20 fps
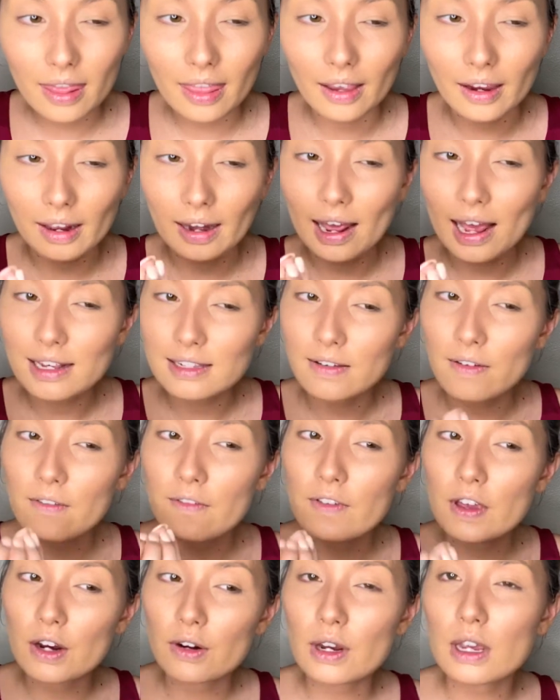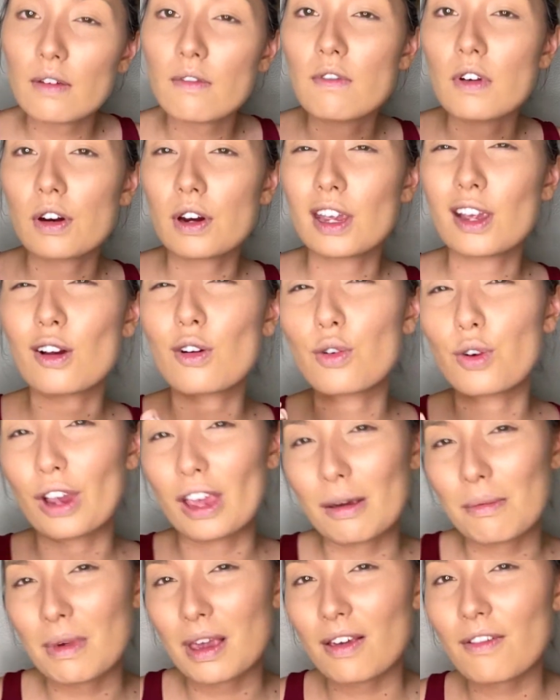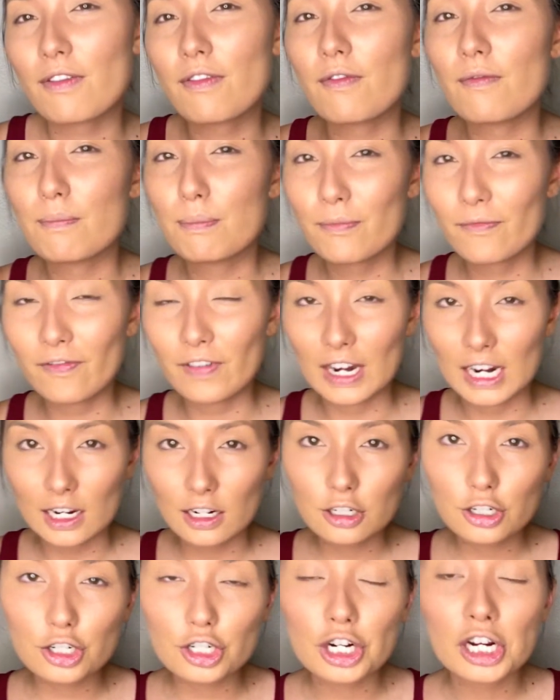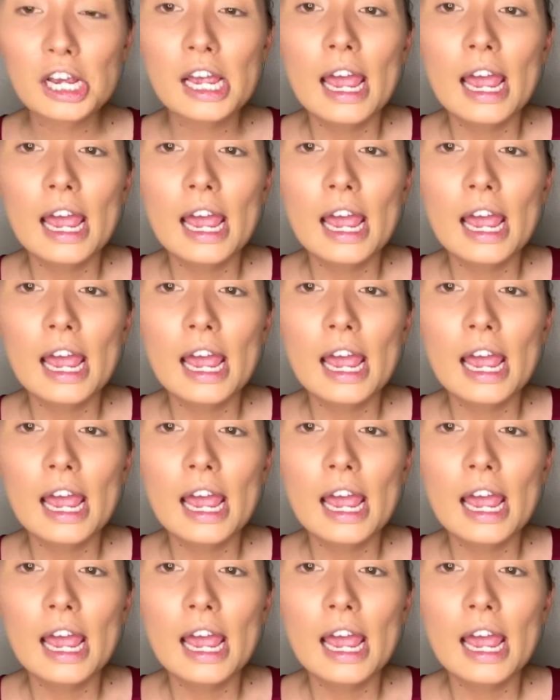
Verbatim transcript: like it has a very, very creamy finish.